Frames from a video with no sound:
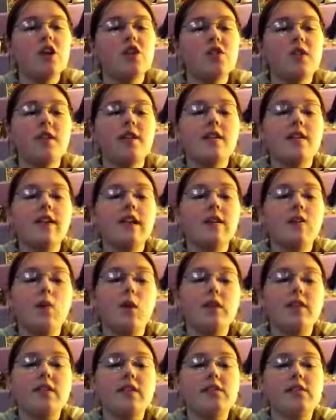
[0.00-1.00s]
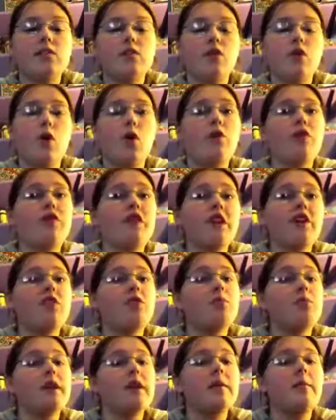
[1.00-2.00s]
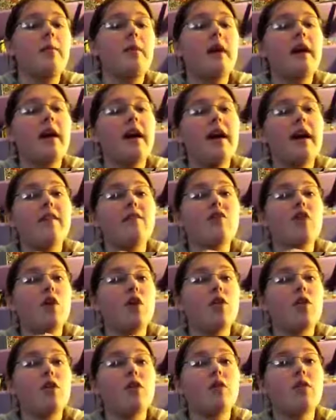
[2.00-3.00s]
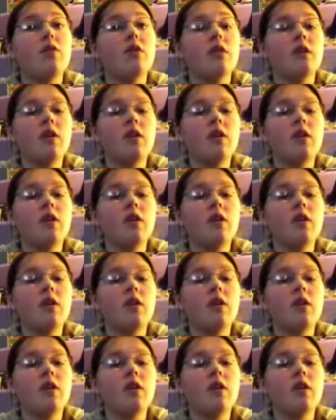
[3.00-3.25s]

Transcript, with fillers: trying to think of what this little gold thing could be, but I have no clue.